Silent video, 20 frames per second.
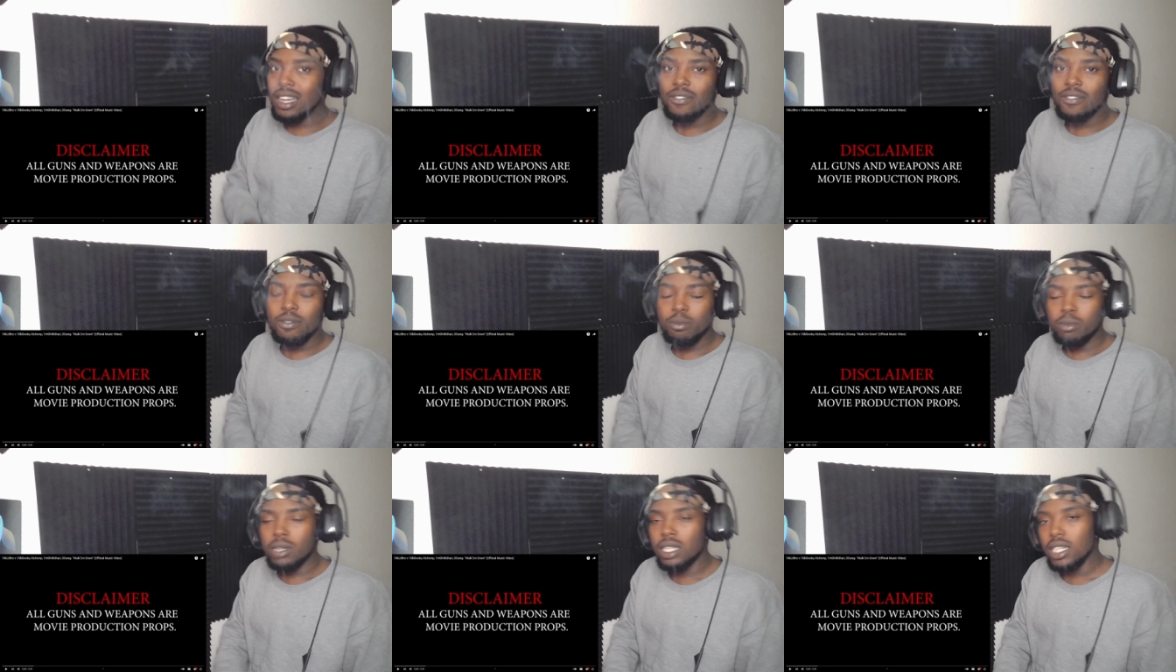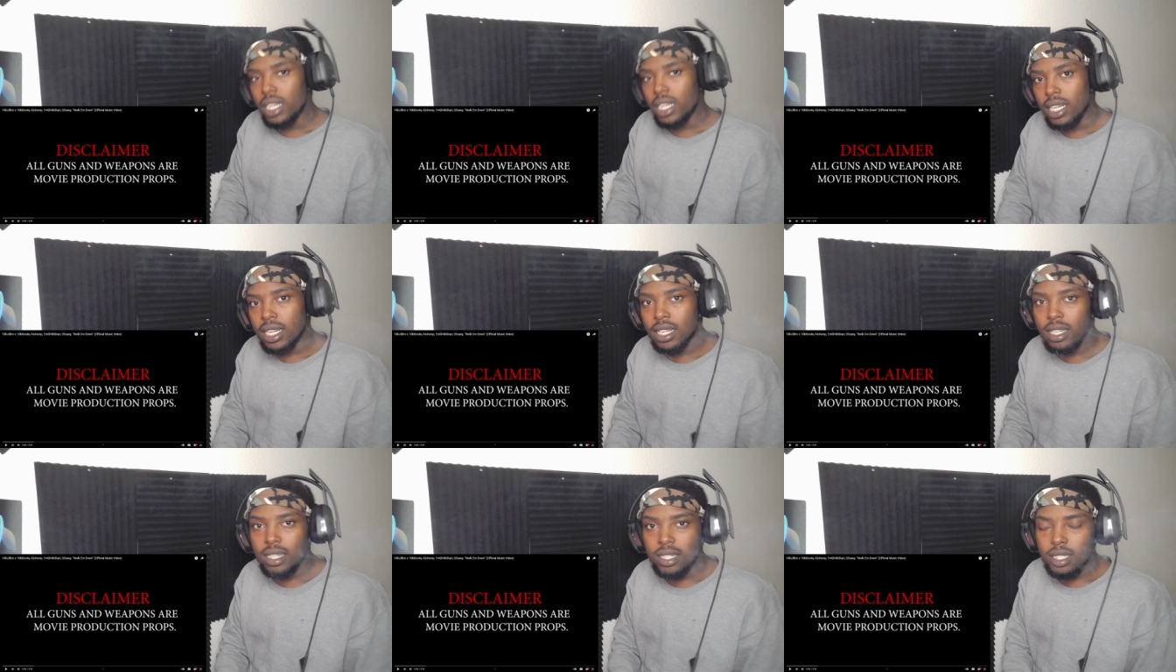from the
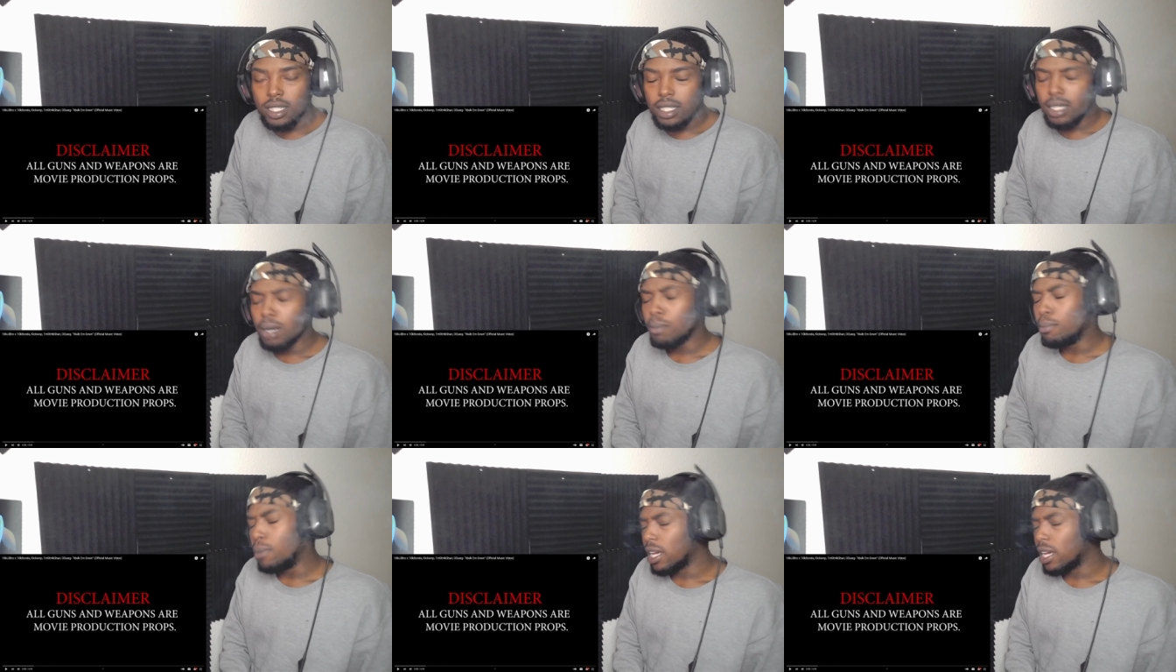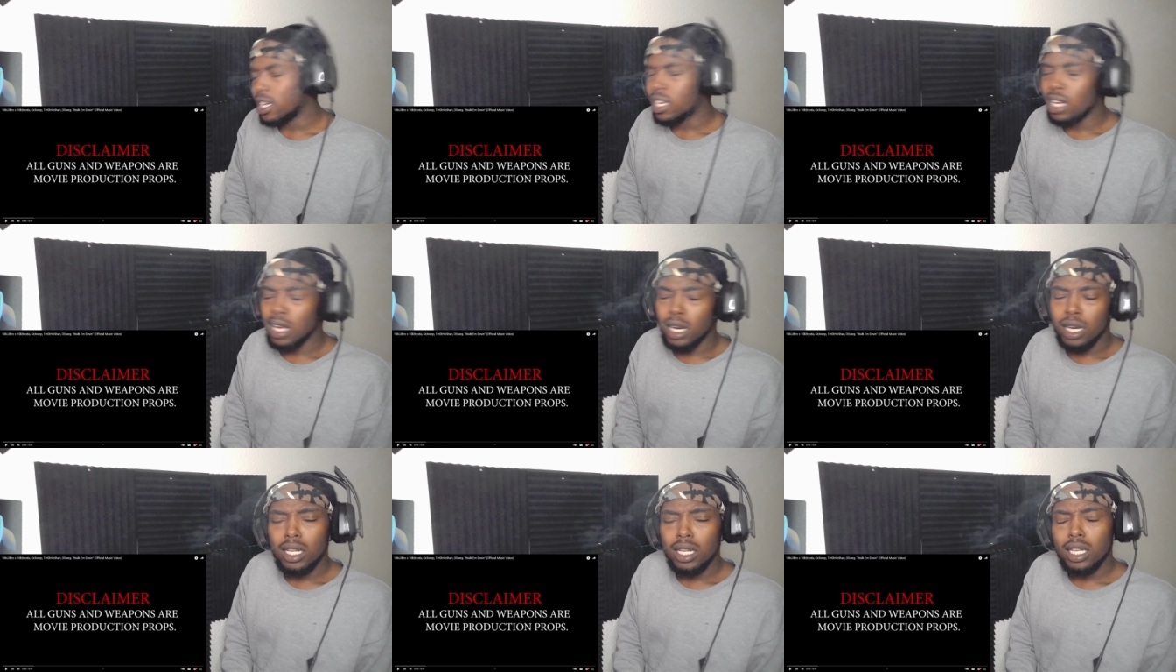land, back at
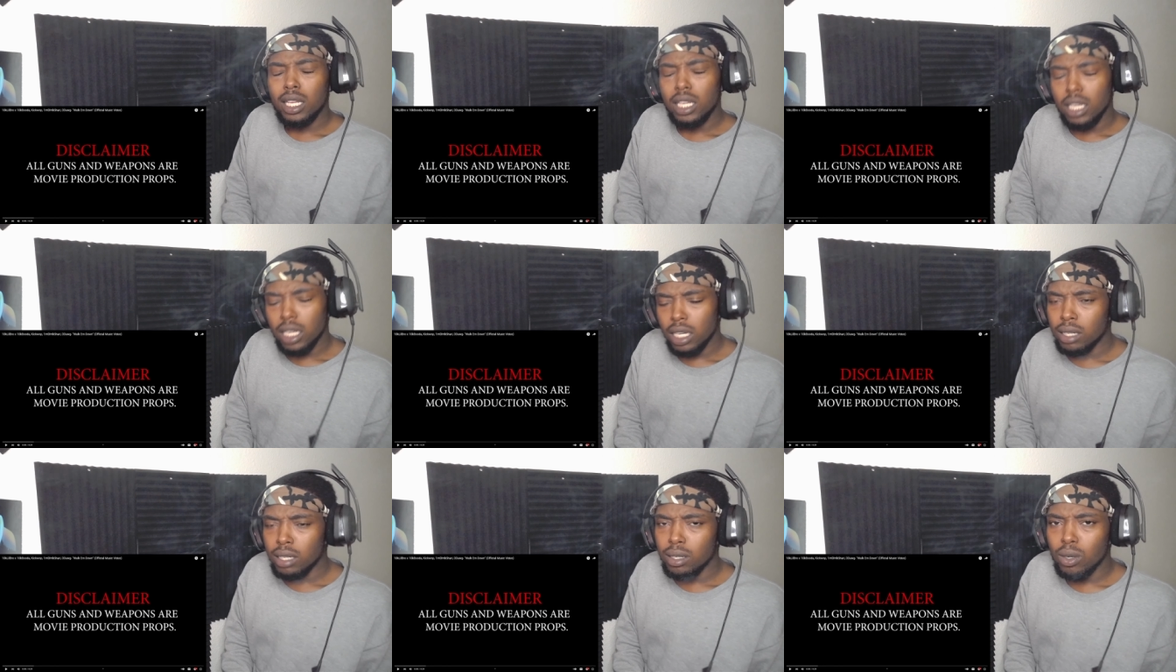it again